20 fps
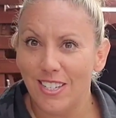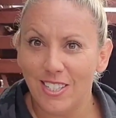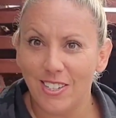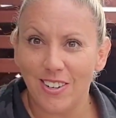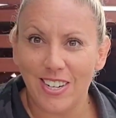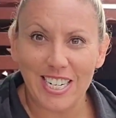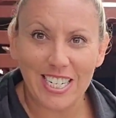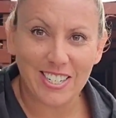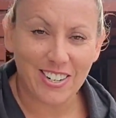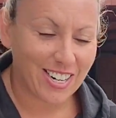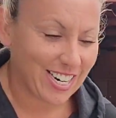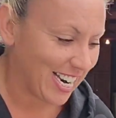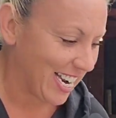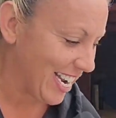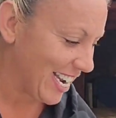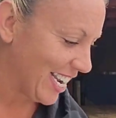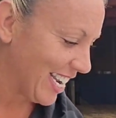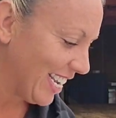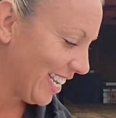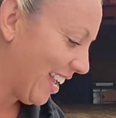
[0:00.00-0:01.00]

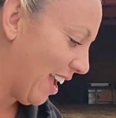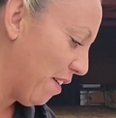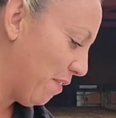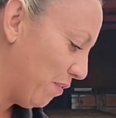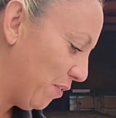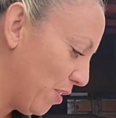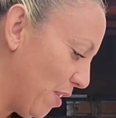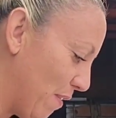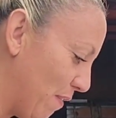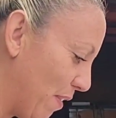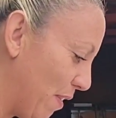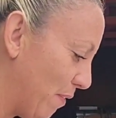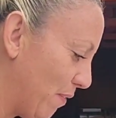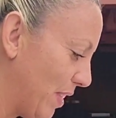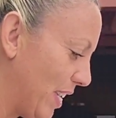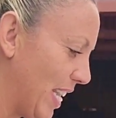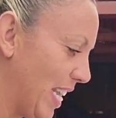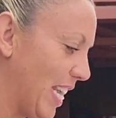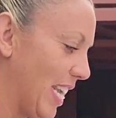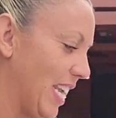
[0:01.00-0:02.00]
2020
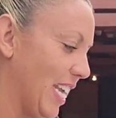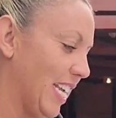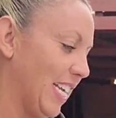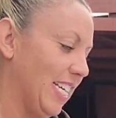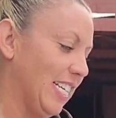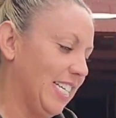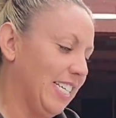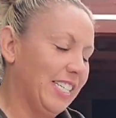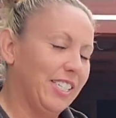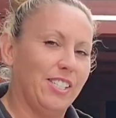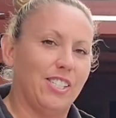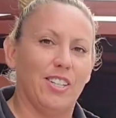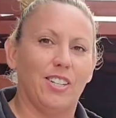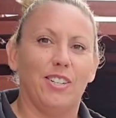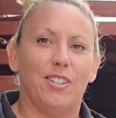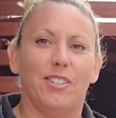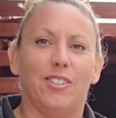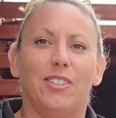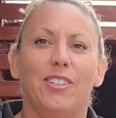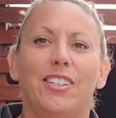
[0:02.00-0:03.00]
F350.
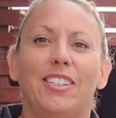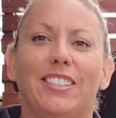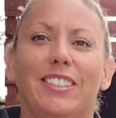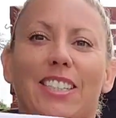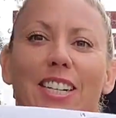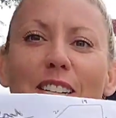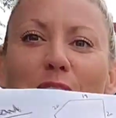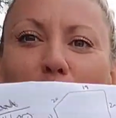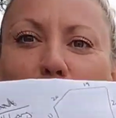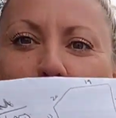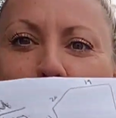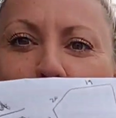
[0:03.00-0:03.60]
So there's my